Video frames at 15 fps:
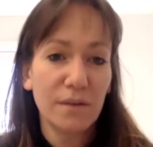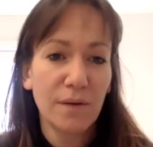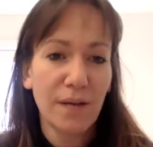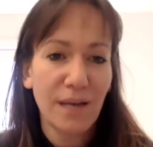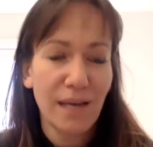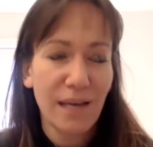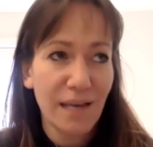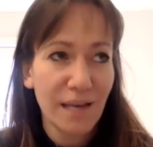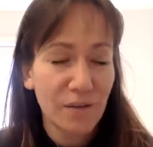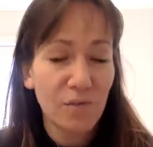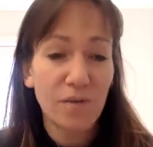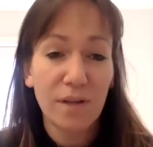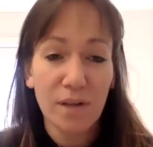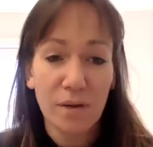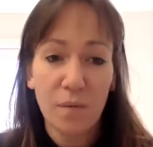And it is
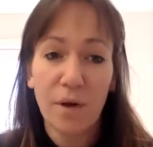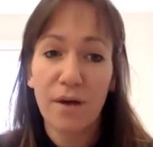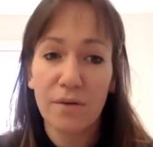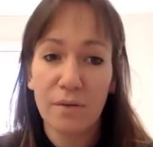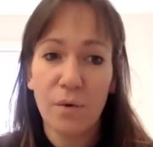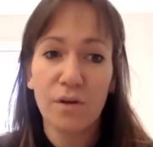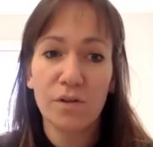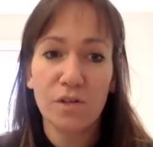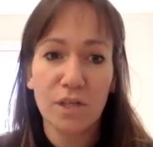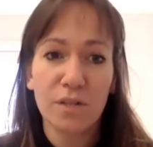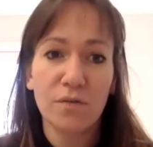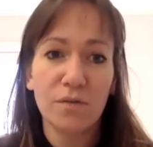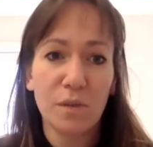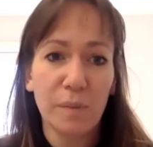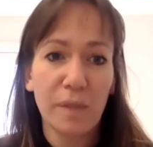really worth watching
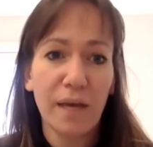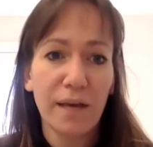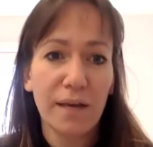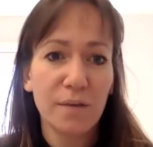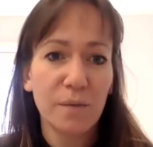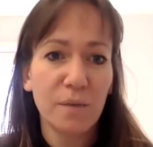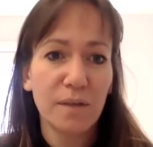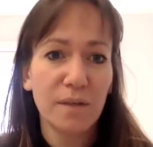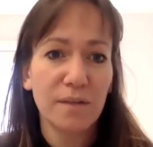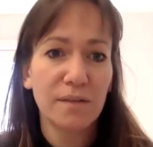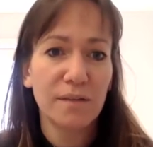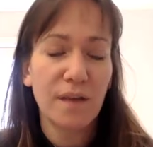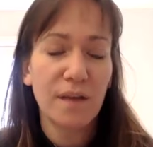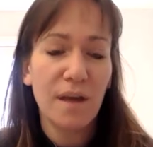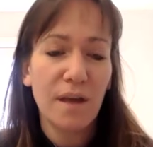the replays,
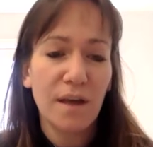because